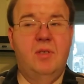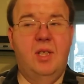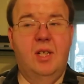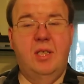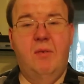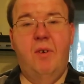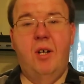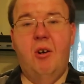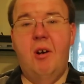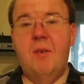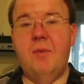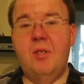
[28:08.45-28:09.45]
she had different
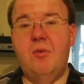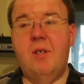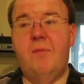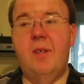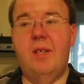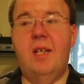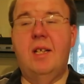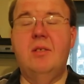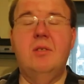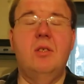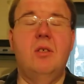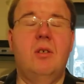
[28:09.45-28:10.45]
creams to do different
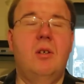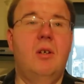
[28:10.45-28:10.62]
things